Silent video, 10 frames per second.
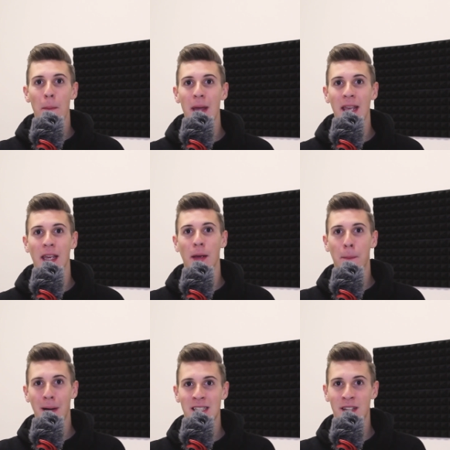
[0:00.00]
making
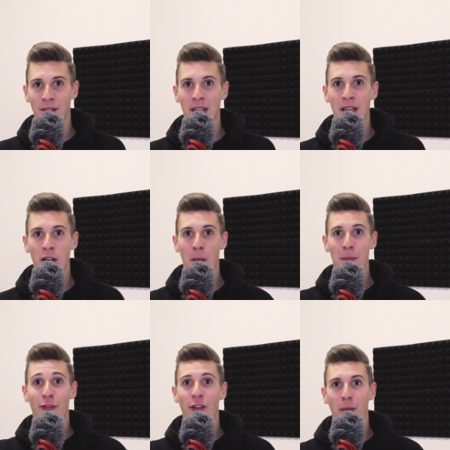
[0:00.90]
passive
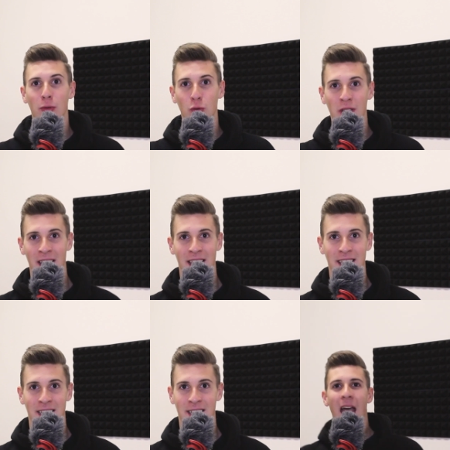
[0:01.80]
income from
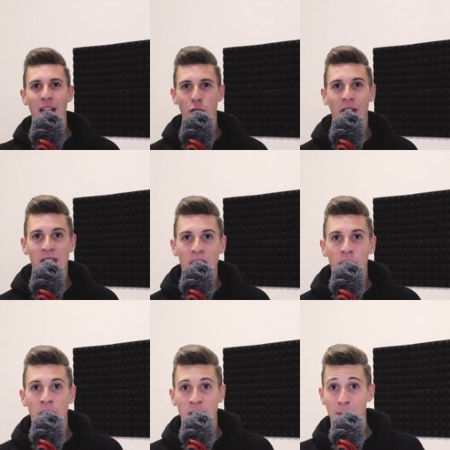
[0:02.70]
today. And you can
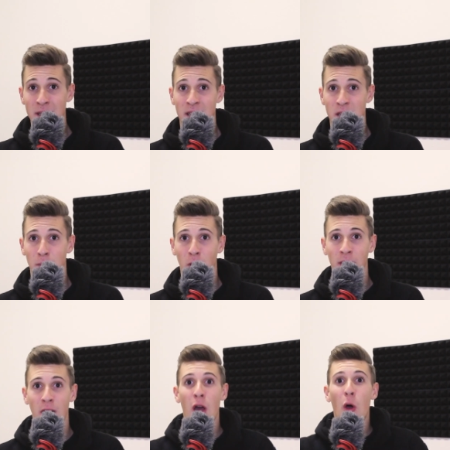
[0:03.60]
start this business
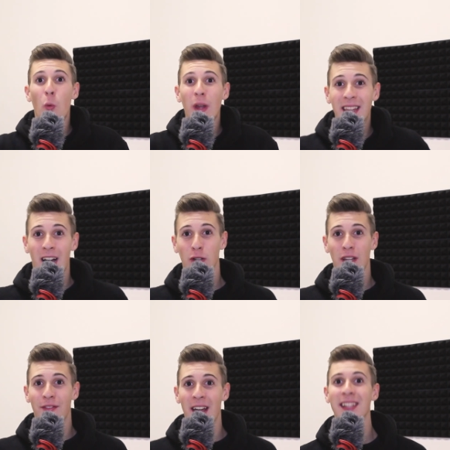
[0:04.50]
model without
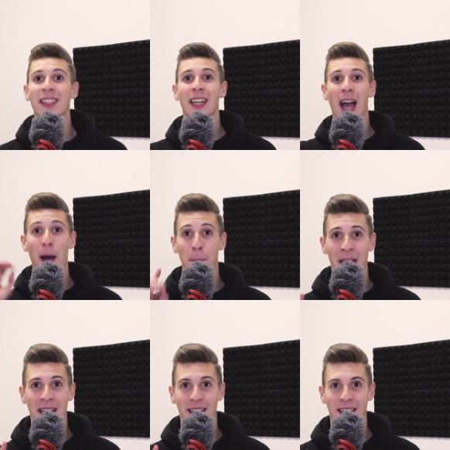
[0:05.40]
investing a
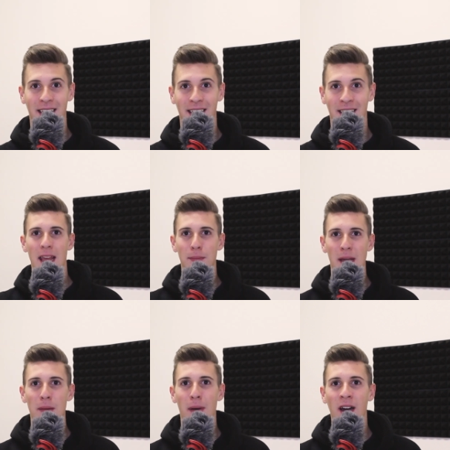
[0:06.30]
penny.
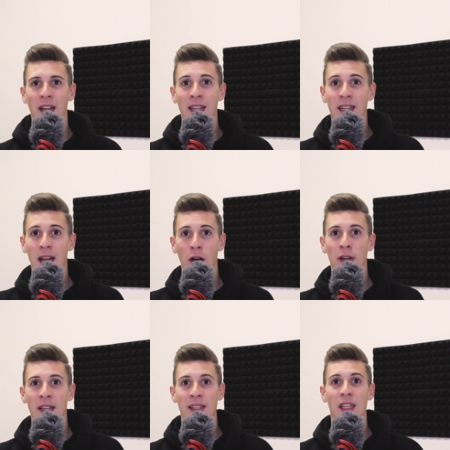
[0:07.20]
Email marketing
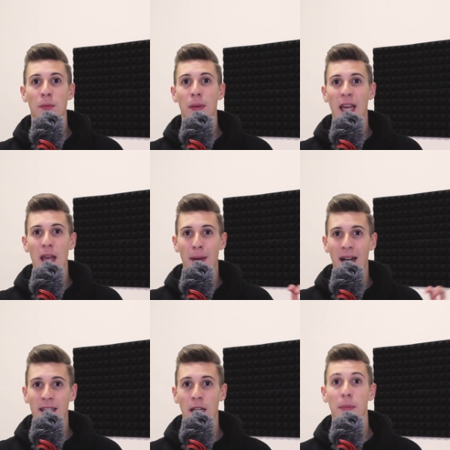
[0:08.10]
nowadays it's became a
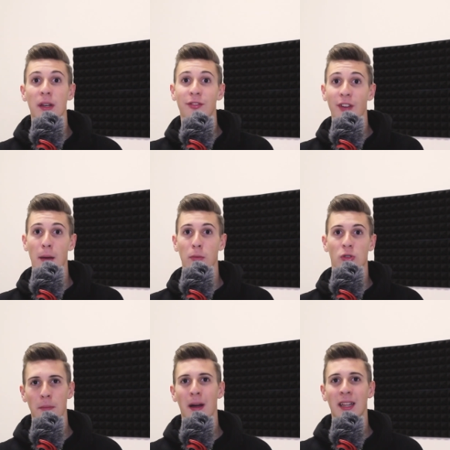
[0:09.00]
little bit
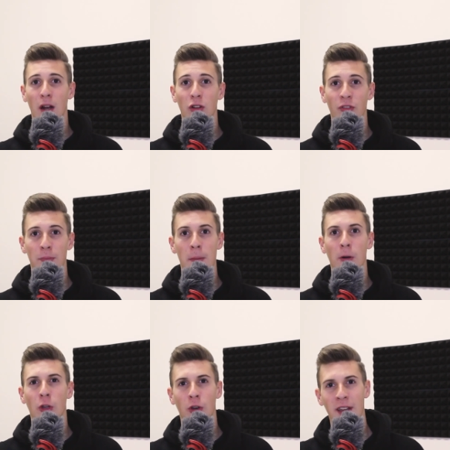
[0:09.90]
famous, but a lot of people
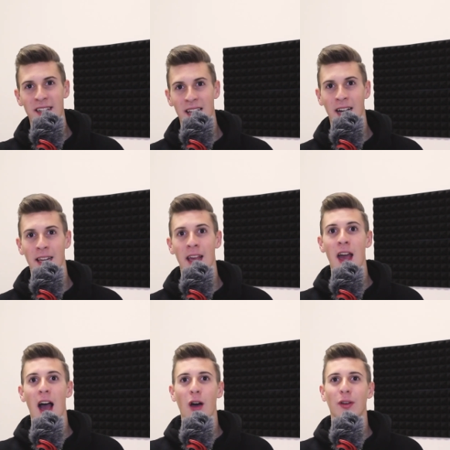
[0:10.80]
don't know exactly
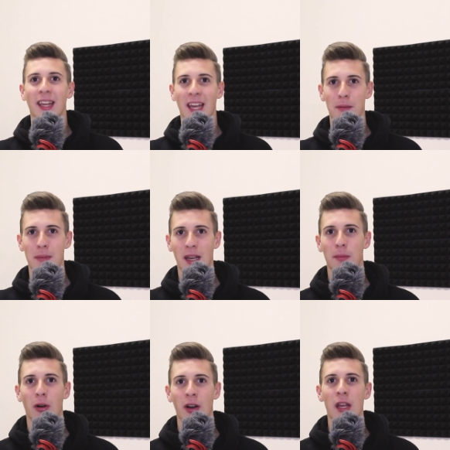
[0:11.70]
how they can make
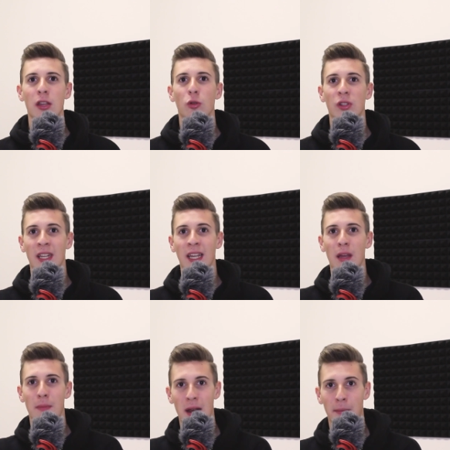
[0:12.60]
money using
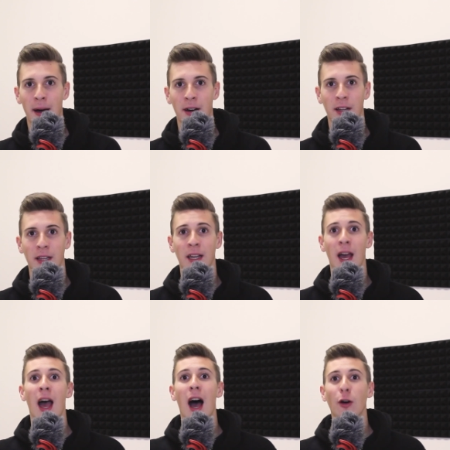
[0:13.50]
email marketing,
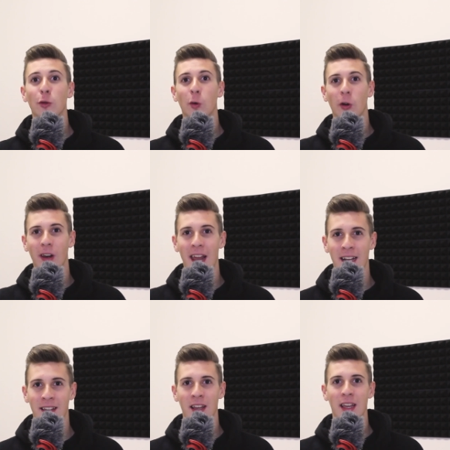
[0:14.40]
how to collect